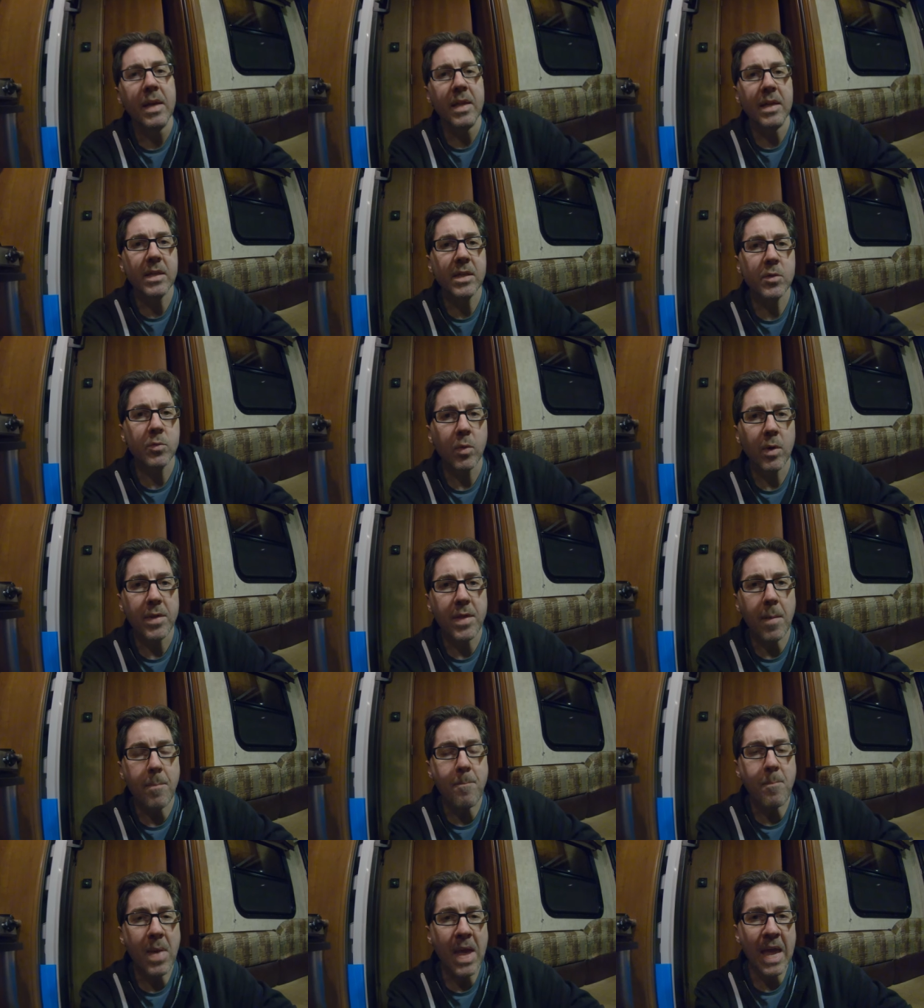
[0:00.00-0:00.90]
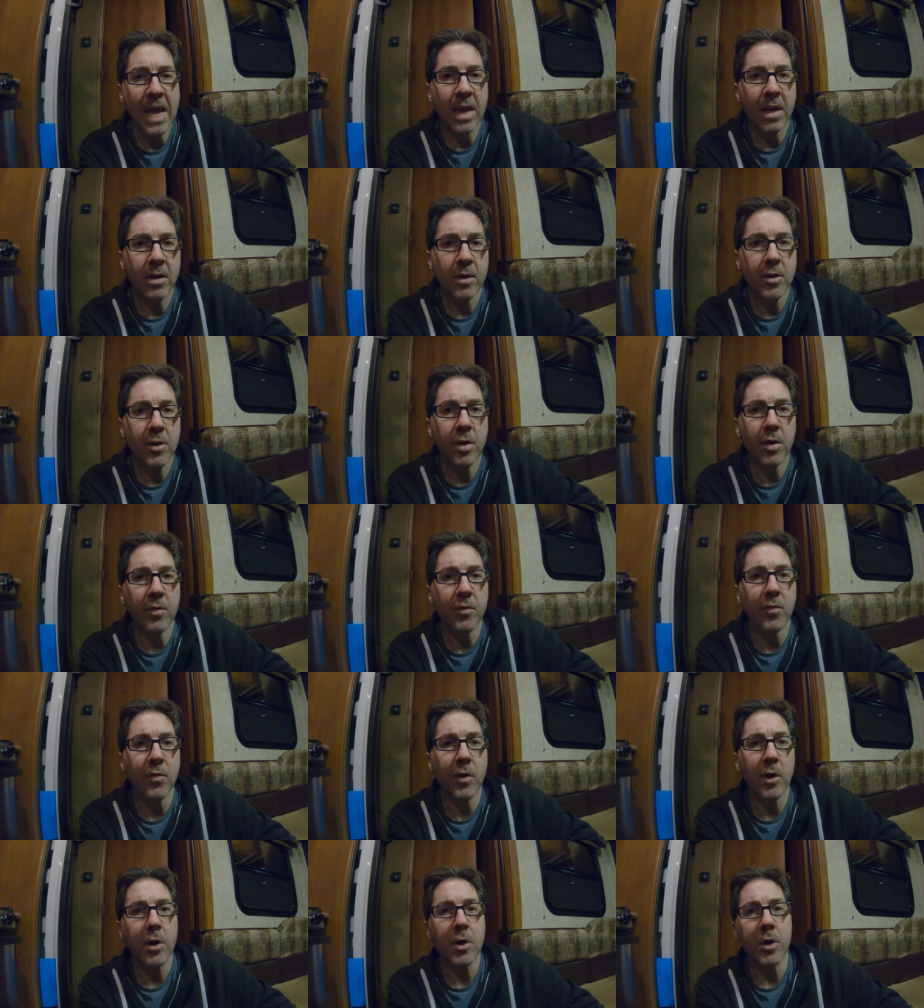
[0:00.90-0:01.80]
This is where the main
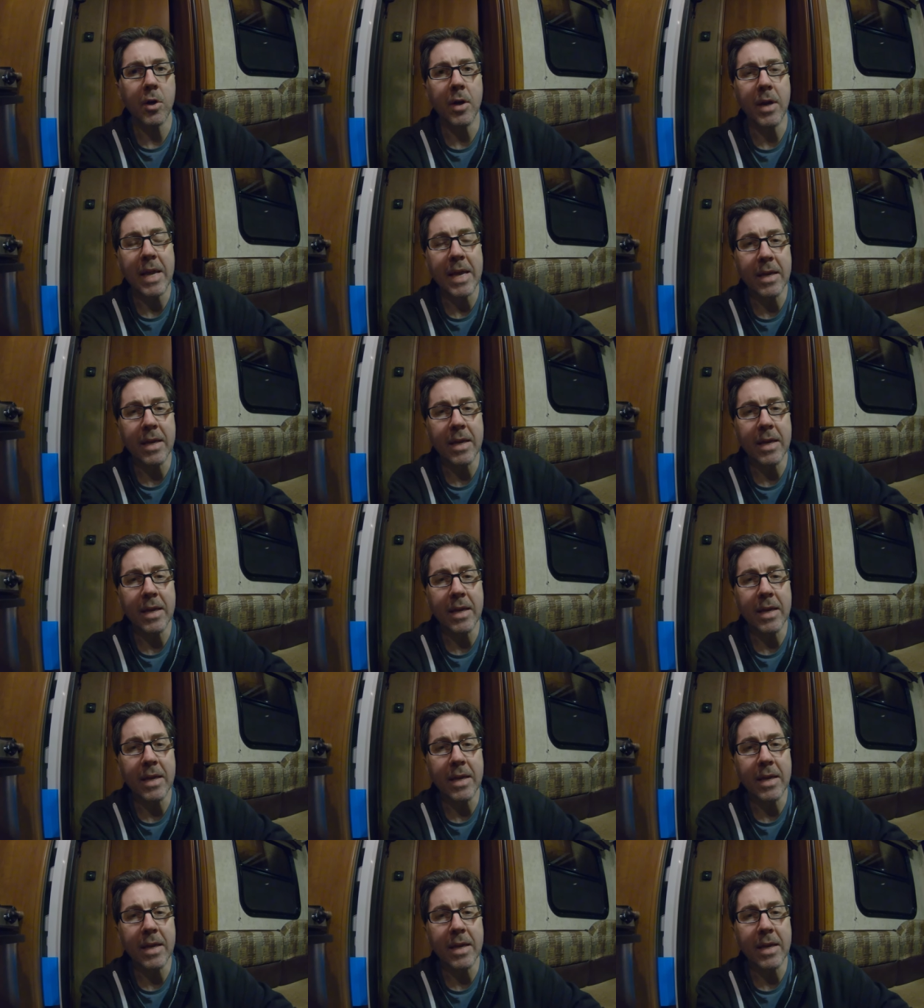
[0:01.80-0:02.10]
converter